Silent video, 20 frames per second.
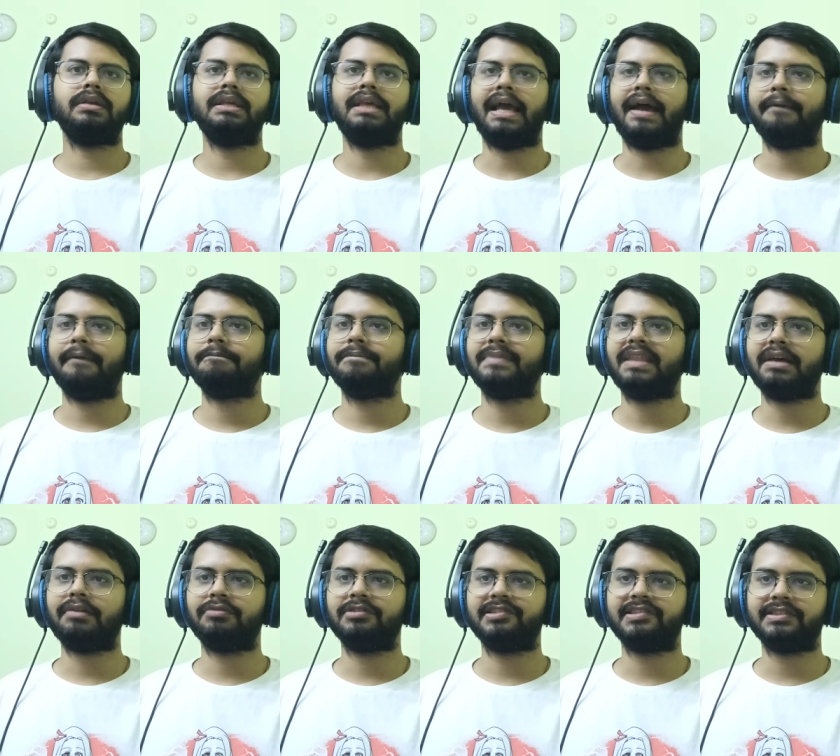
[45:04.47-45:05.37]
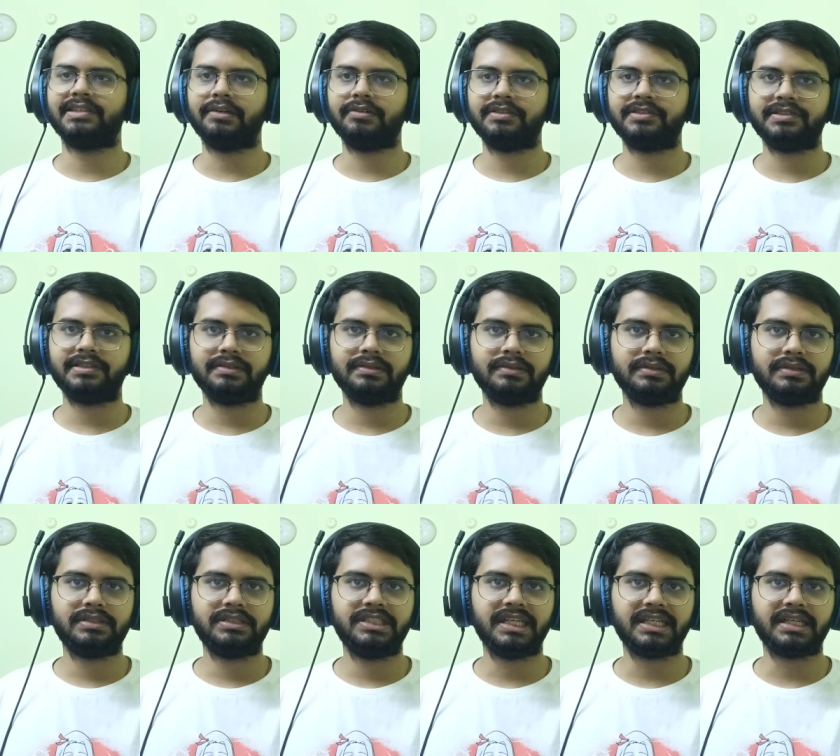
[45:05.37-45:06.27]
Yeah, that was it. I was
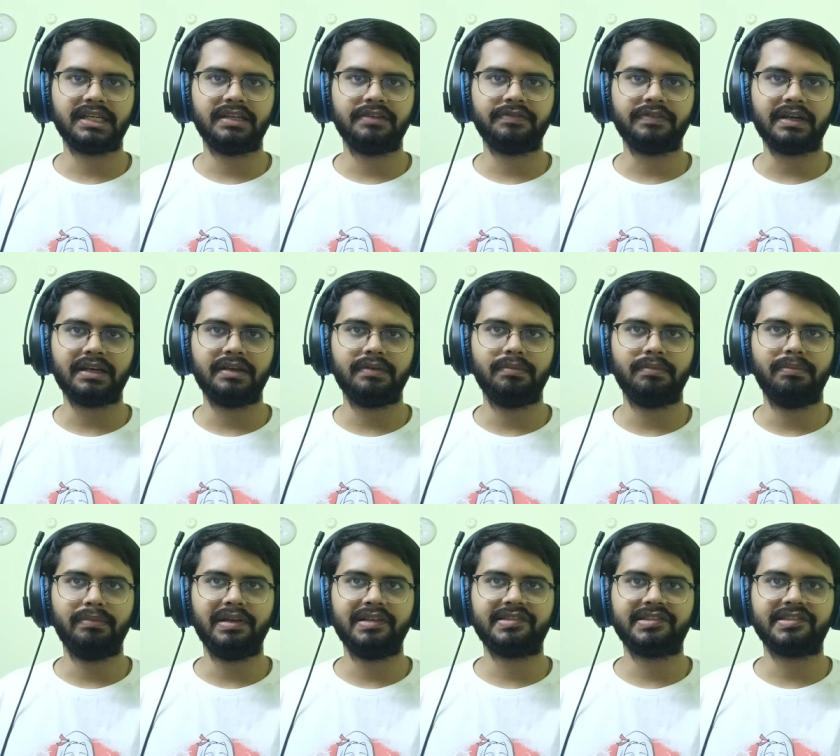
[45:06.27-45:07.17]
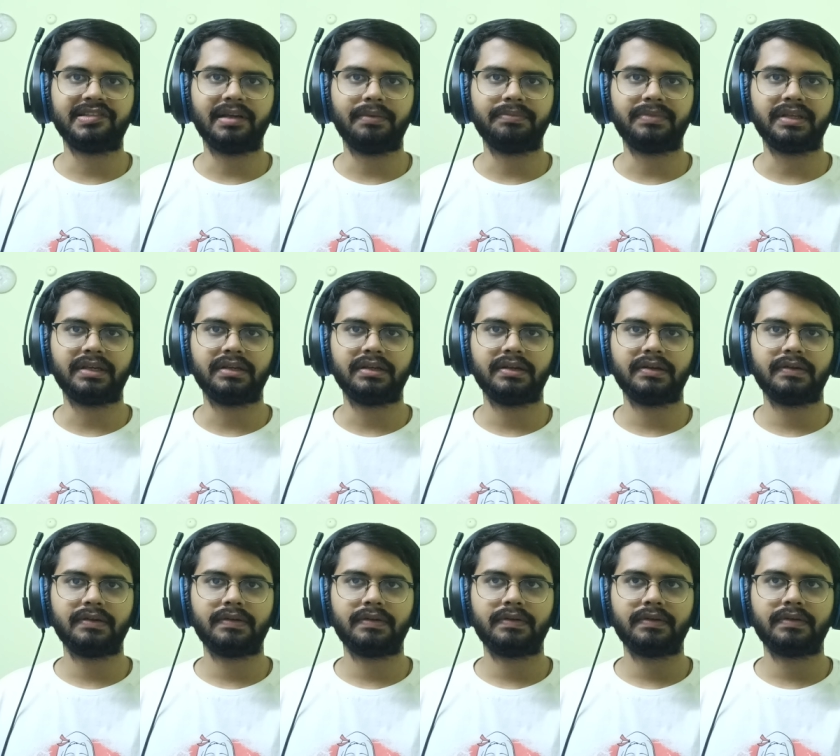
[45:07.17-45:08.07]
checking if I missed something.